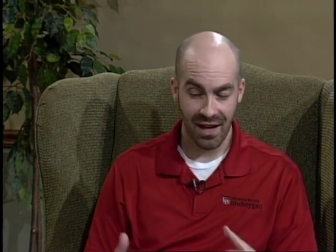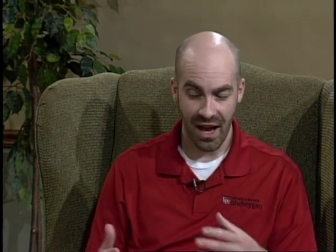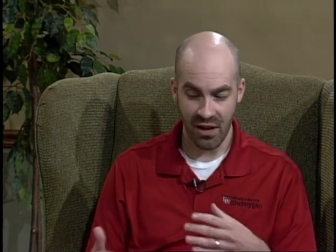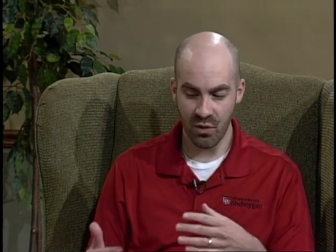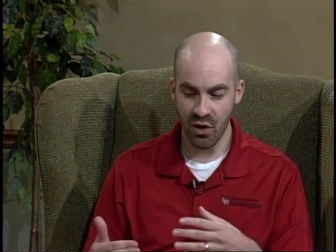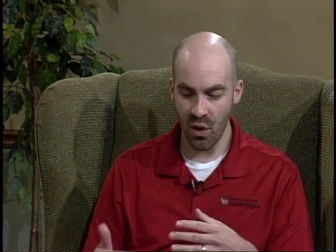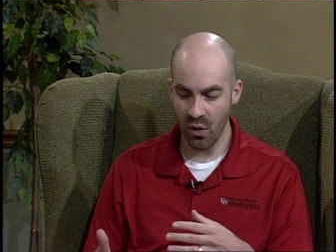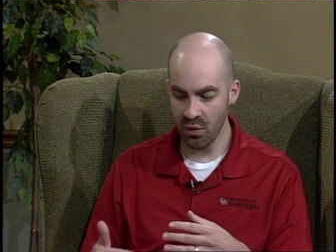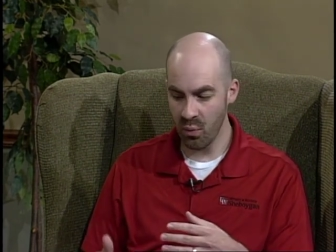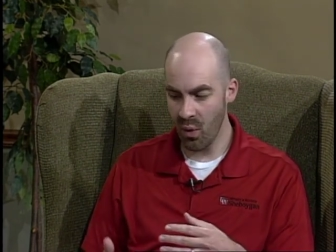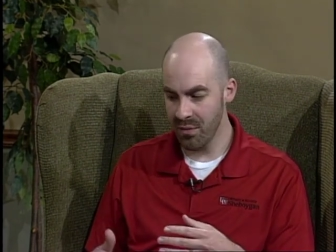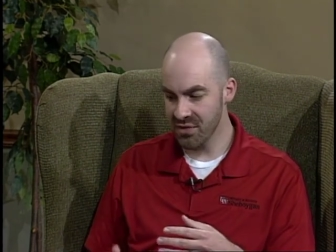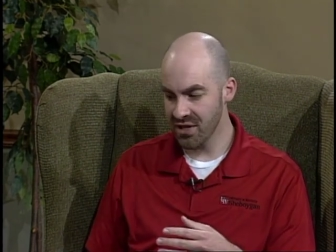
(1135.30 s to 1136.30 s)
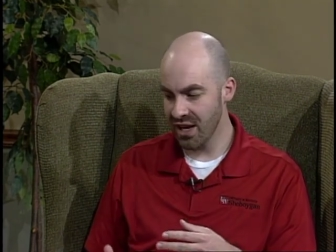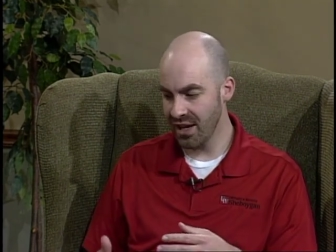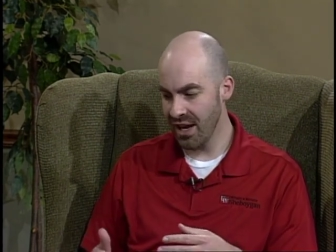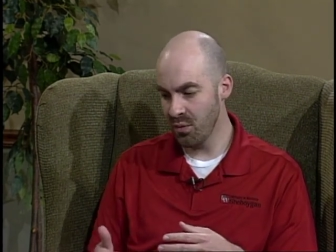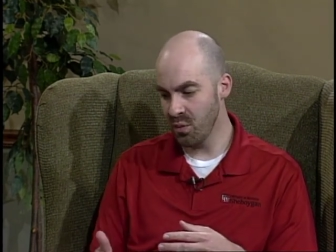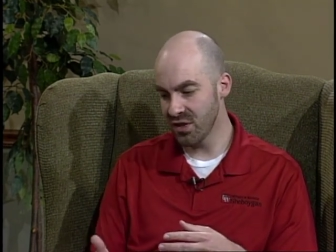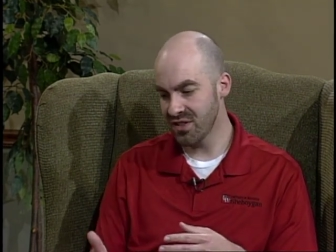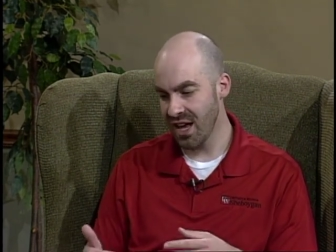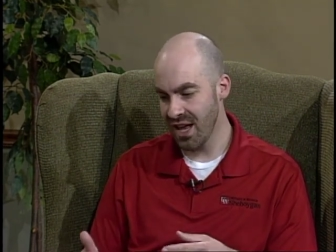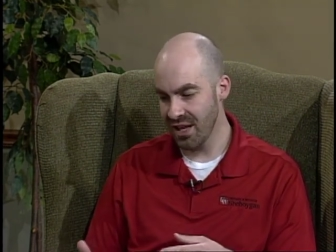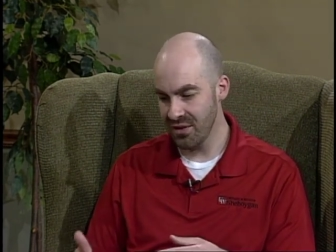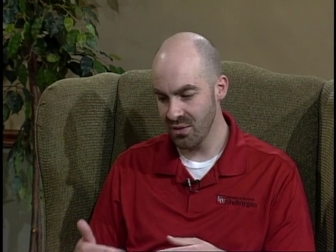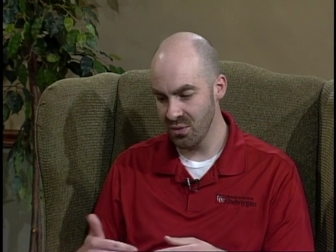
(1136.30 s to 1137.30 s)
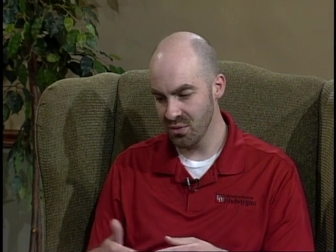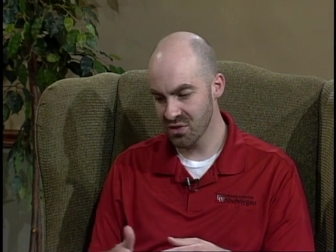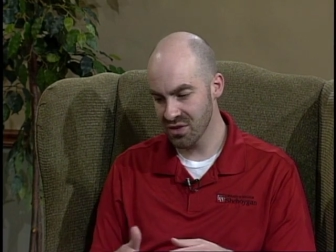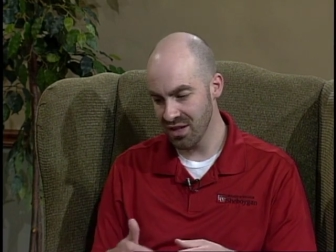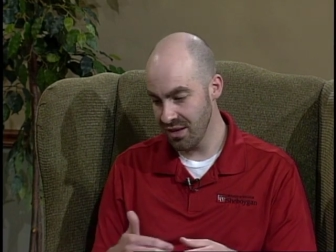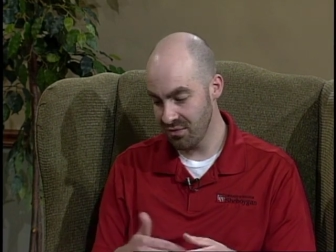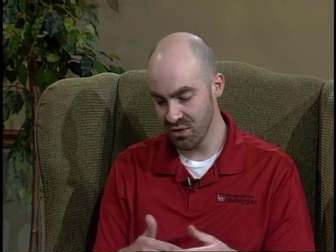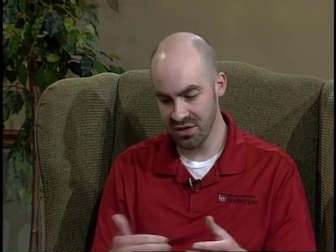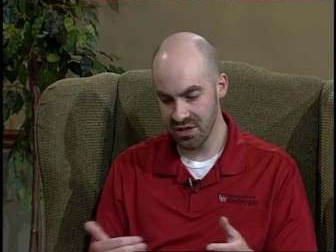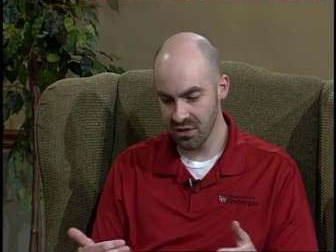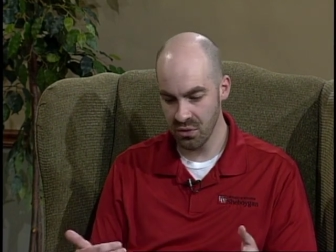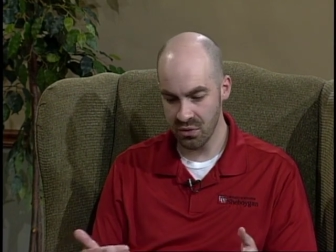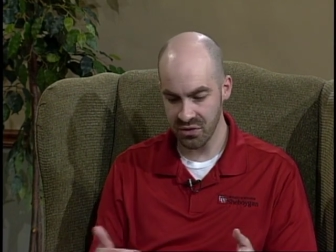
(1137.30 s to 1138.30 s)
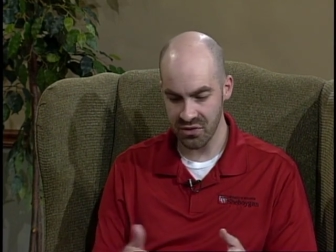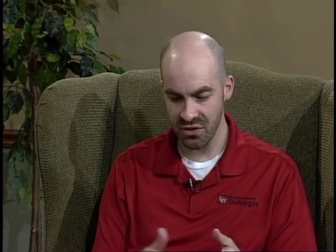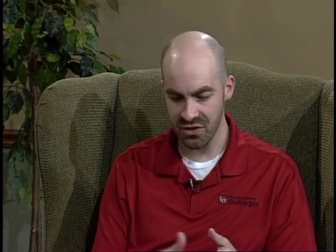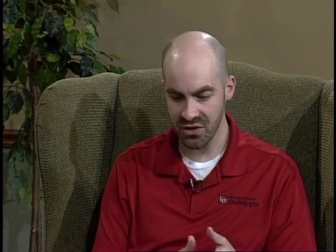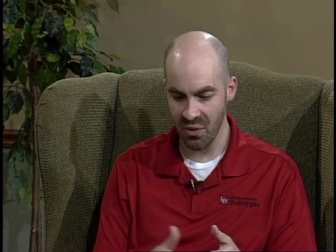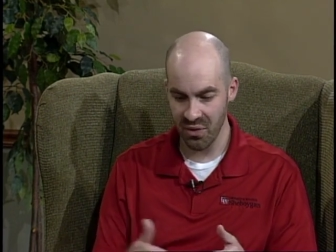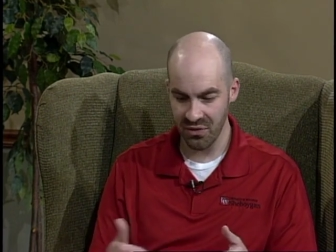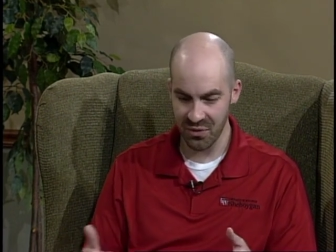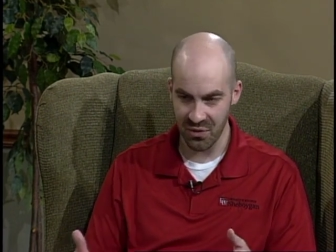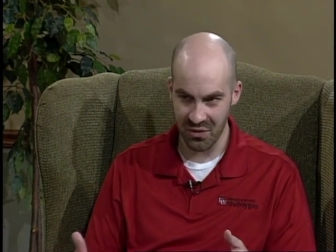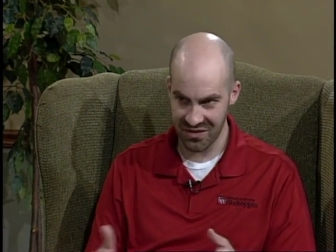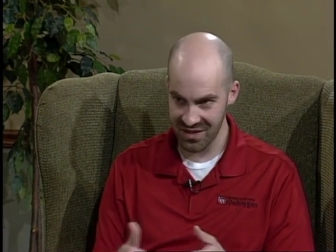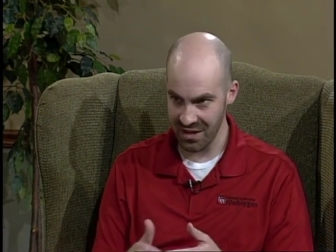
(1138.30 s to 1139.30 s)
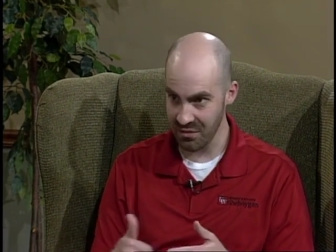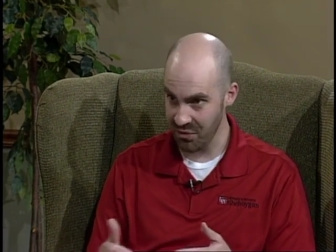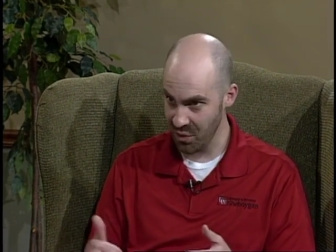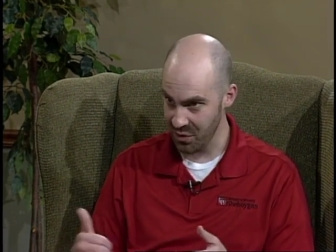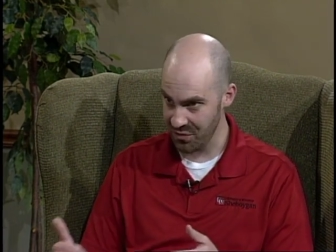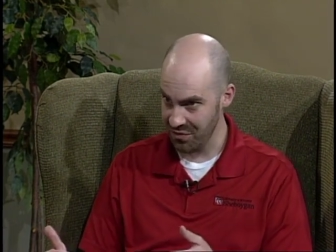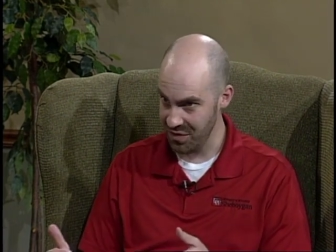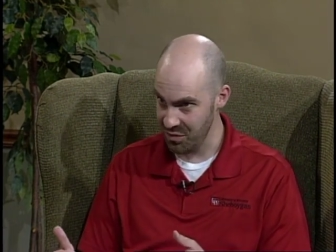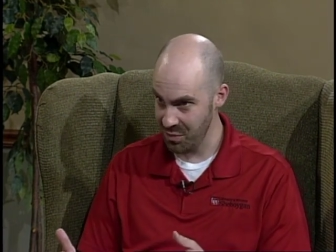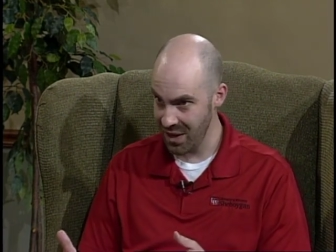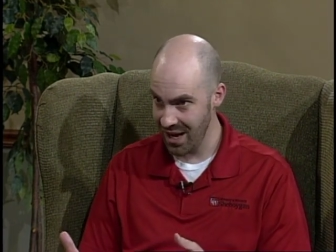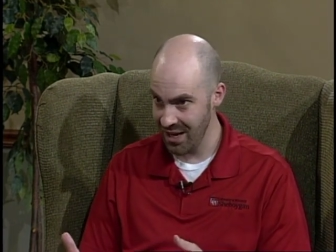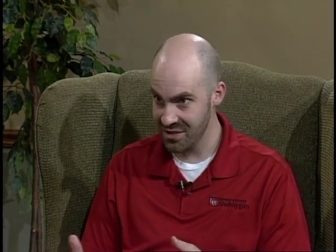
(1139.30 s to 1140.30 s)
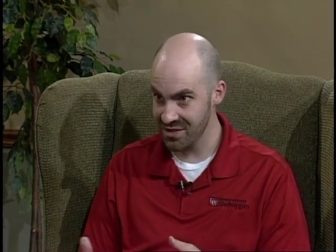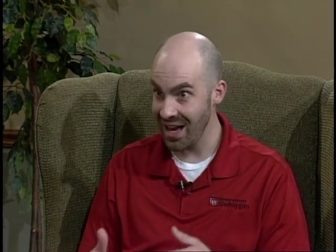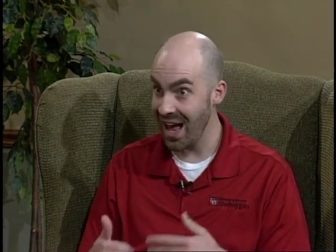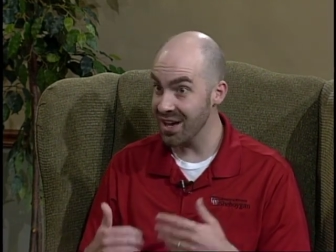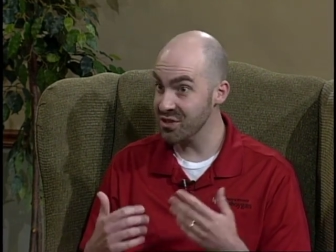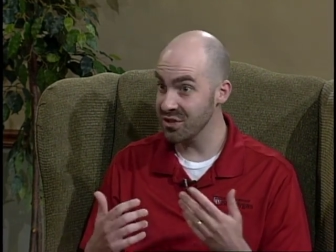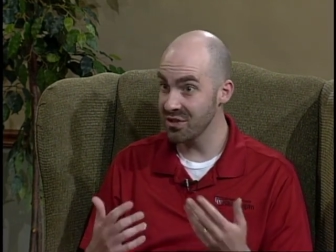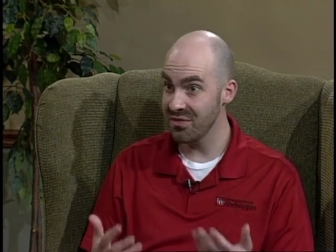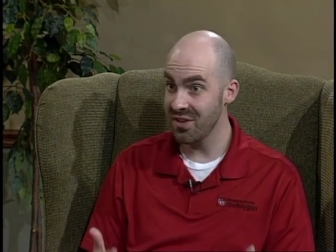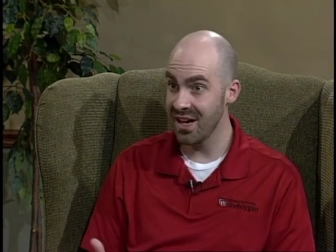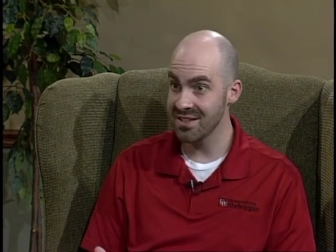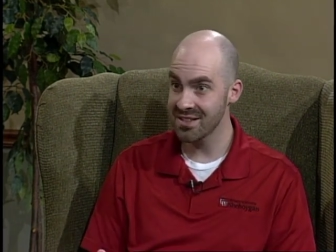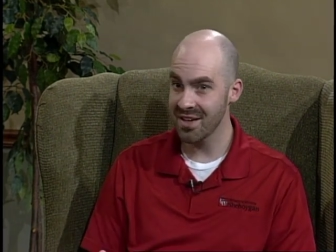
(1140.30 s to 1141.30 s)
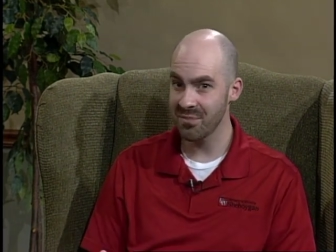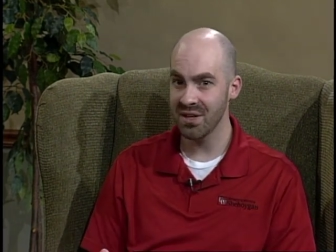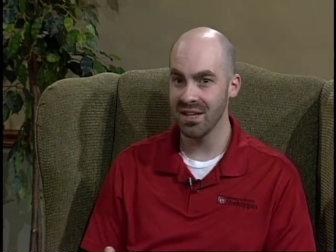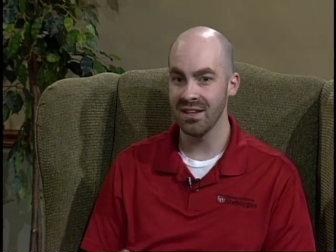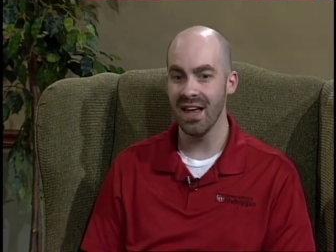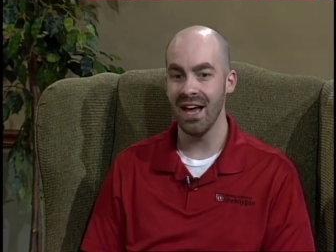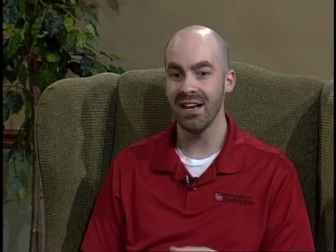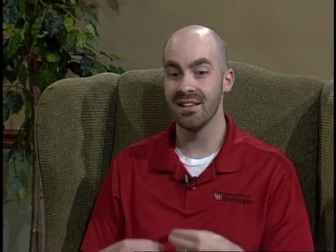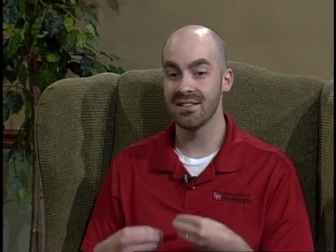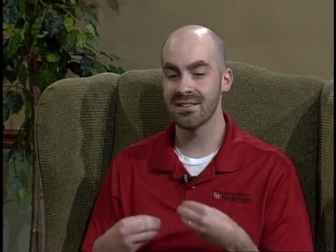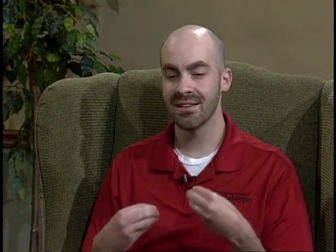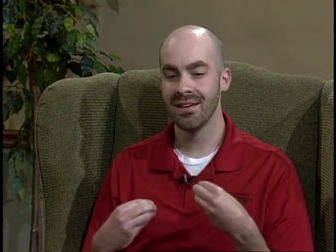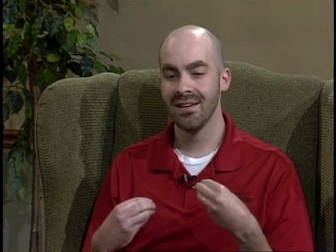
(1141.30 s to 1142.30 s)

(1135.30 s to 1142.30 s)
and you go to website and it would take you, if you did a Google search, going through to say the fourth or fifth page to mm-hmm. actually find something that is